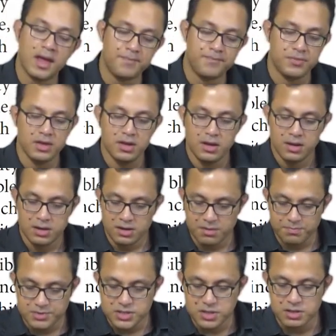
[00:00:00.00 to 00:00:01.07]
So again,
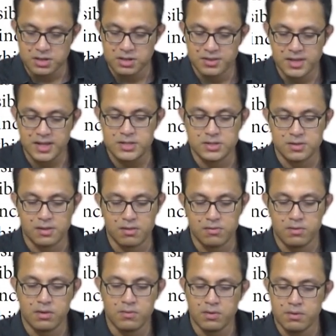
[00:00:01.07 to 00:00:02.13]
this particular
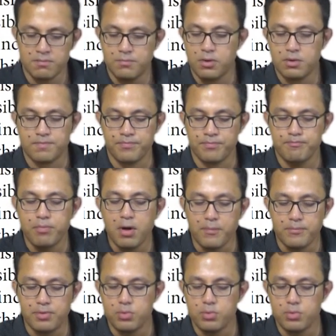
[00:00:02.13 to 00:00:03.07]
sentence is very, very important.